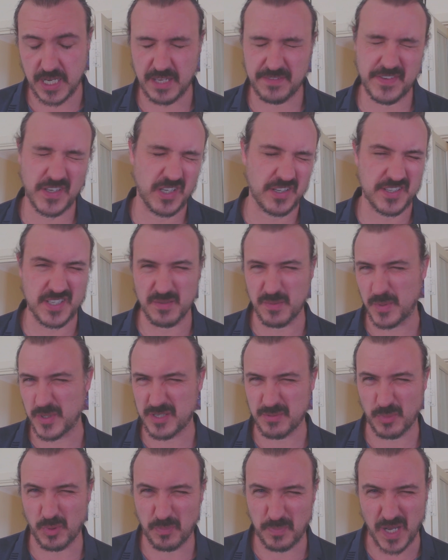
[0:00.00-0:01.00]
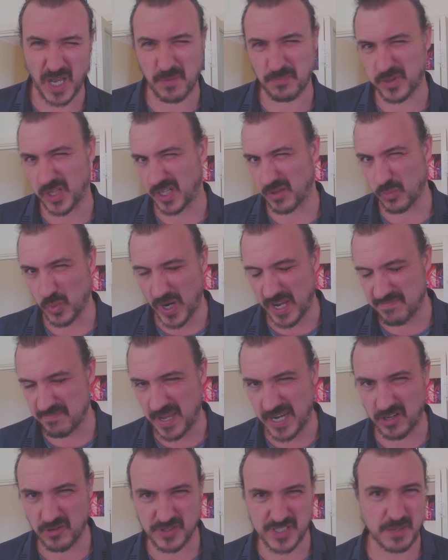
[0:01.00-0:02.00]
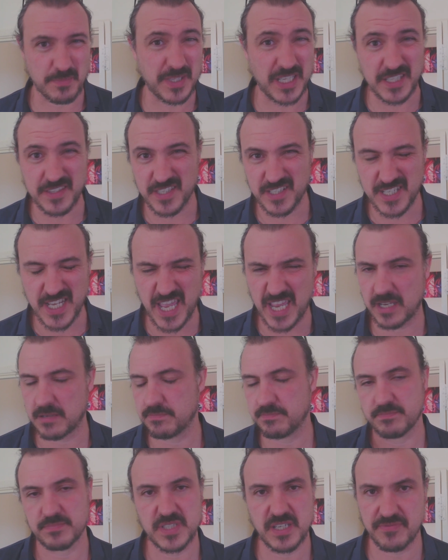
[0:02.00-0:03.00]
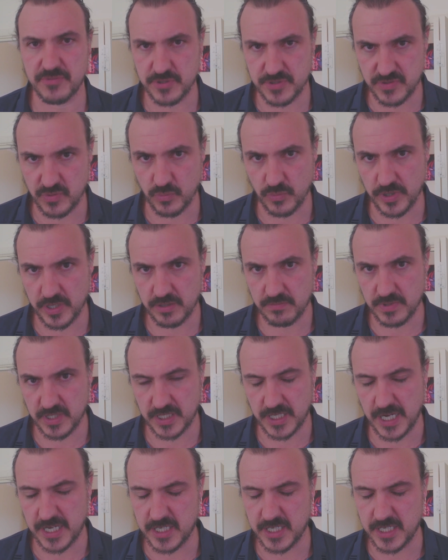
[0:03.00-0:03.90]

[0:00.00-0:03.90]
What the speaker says: If you've got a submersible pump like a wave maker or something in the tank, different story, okay?